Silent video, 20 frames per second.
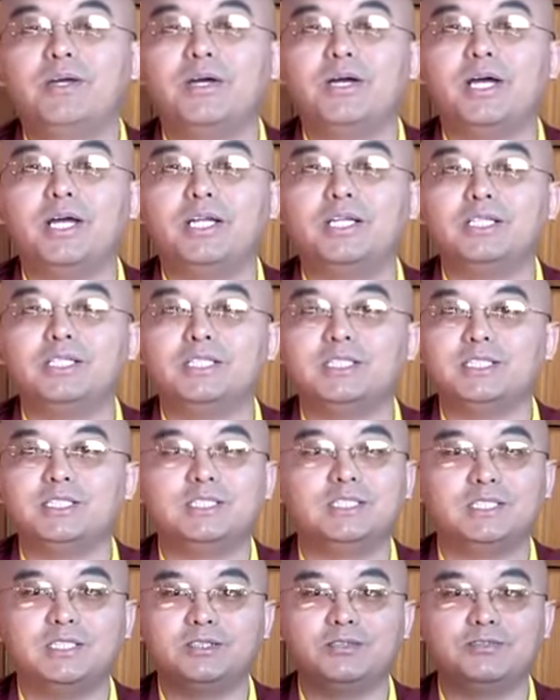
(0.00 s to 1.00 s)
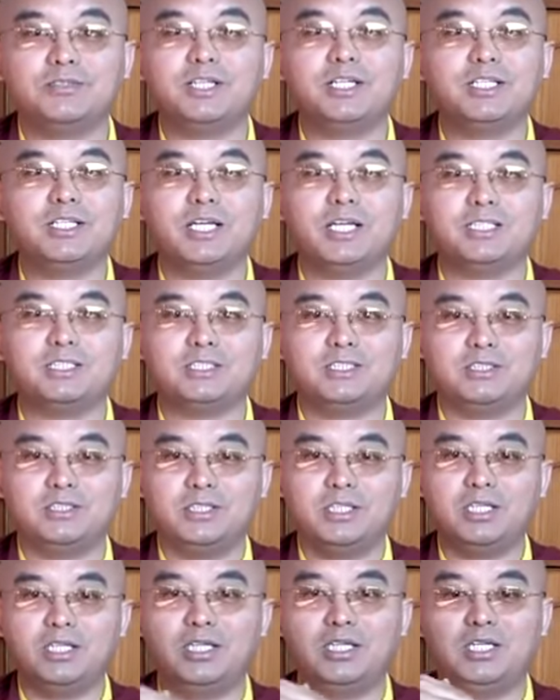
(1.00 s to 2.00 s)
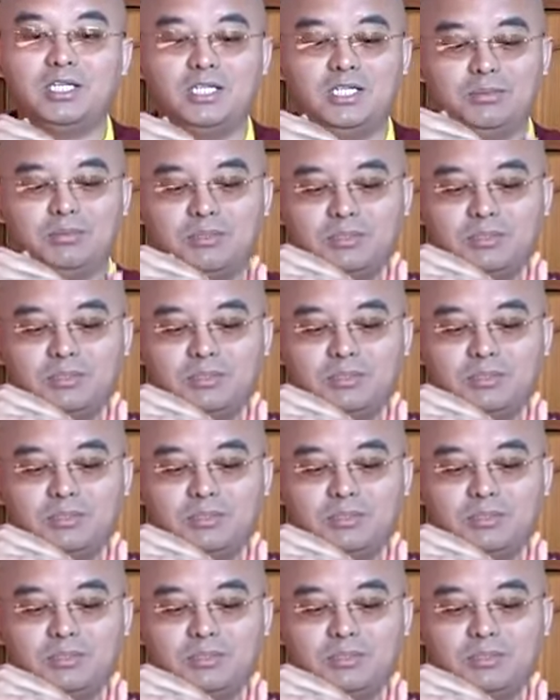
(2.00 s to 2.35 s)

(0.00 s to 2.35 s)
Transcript: And this is very nice. Up